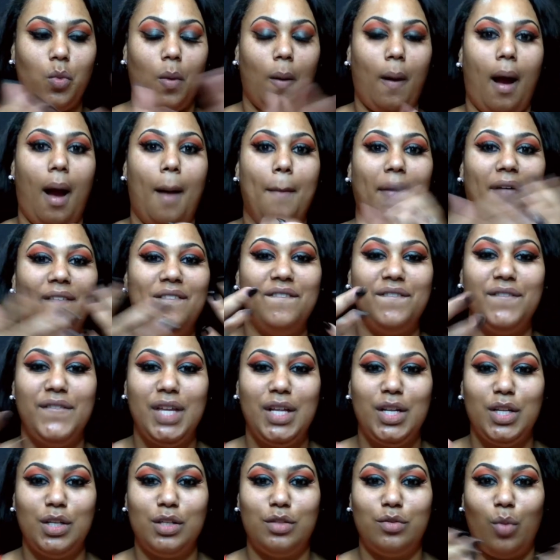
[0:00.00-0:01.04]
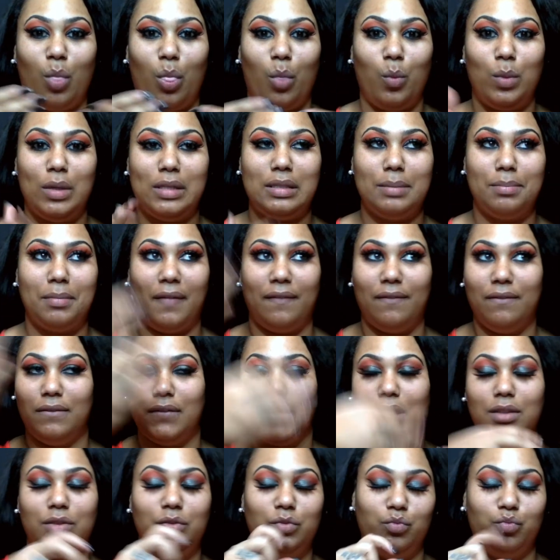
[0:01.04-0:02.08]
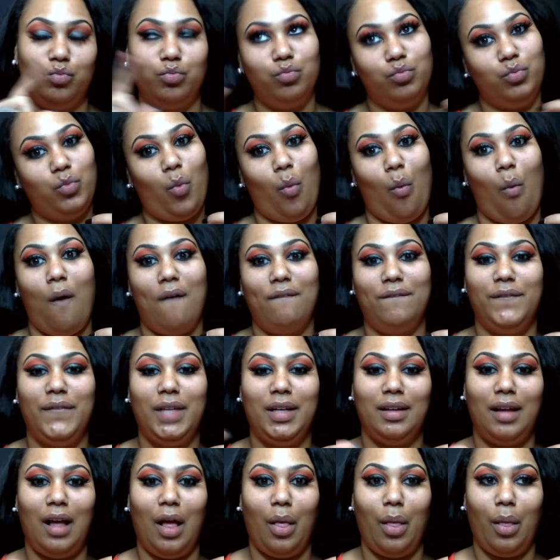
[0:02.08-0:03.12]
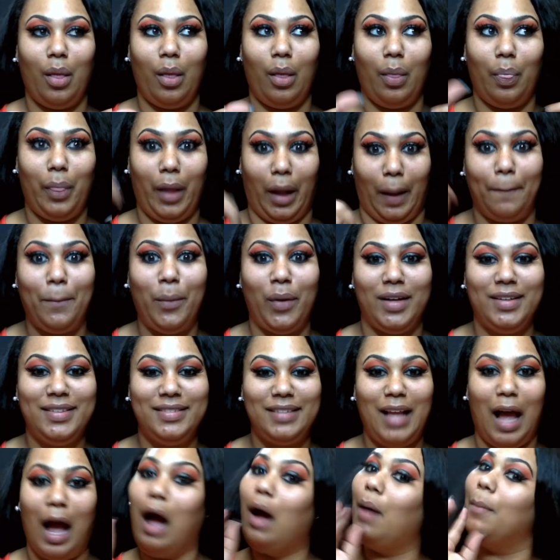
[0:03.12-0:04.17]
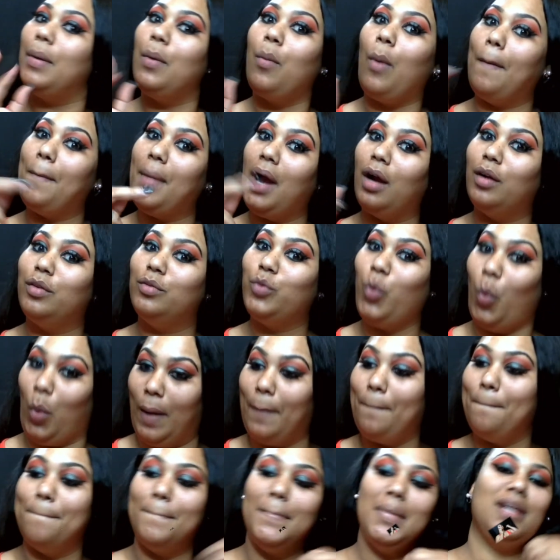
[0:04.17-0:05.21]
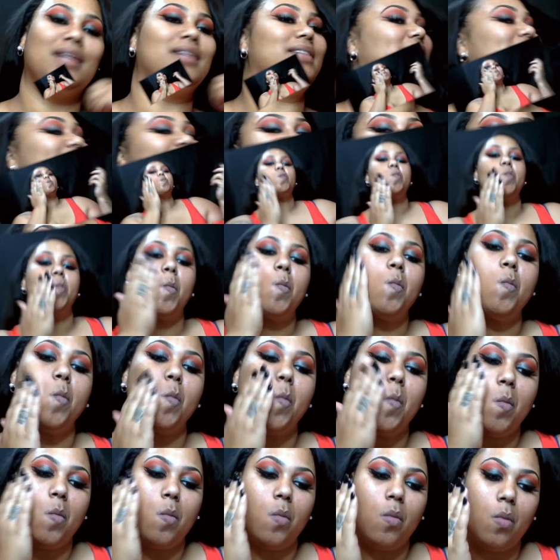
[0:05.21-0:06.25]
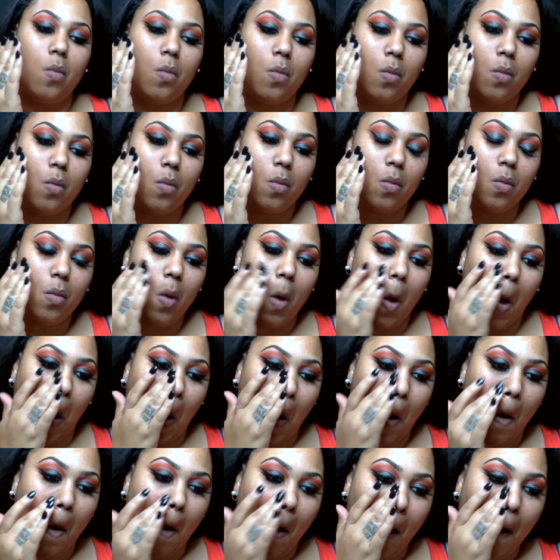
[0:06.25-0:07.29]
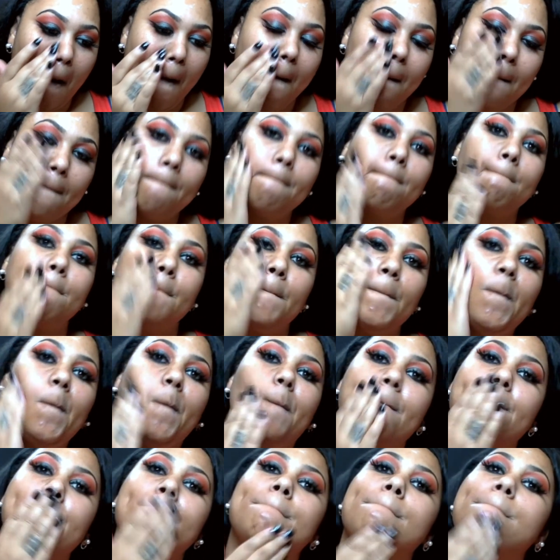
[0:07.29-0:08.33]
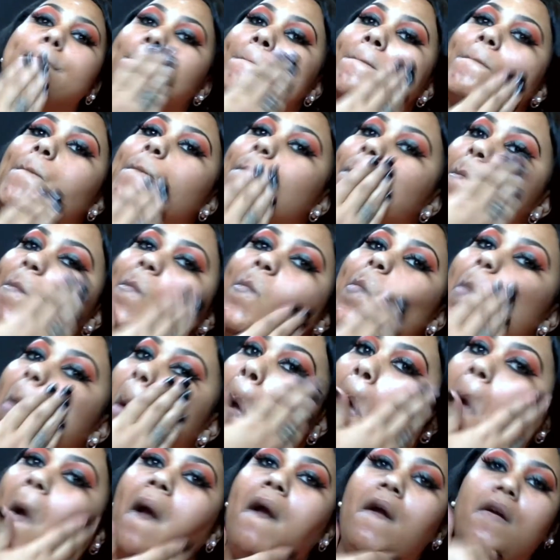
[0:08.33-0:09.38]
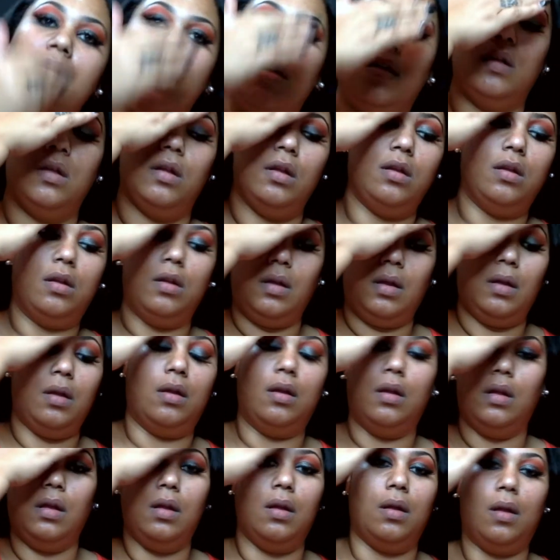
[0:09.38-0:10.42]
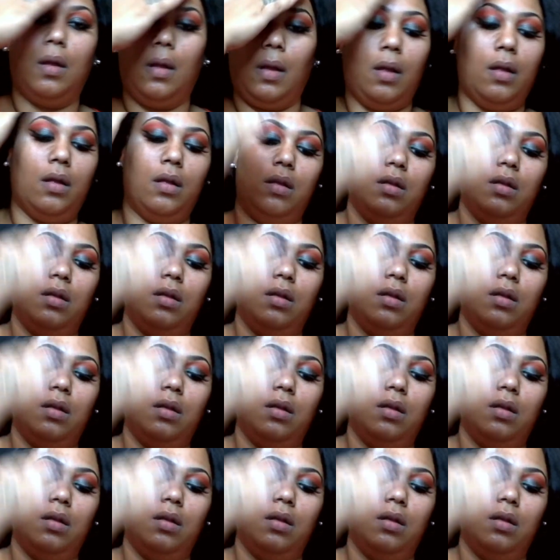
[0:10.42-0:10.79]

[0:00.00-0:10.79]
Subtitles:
And those are on. So I'm going to go ahead. I said I signed I'm going to finish the rest of my face off camera. But I decided that I wanted to show you guys this whole look.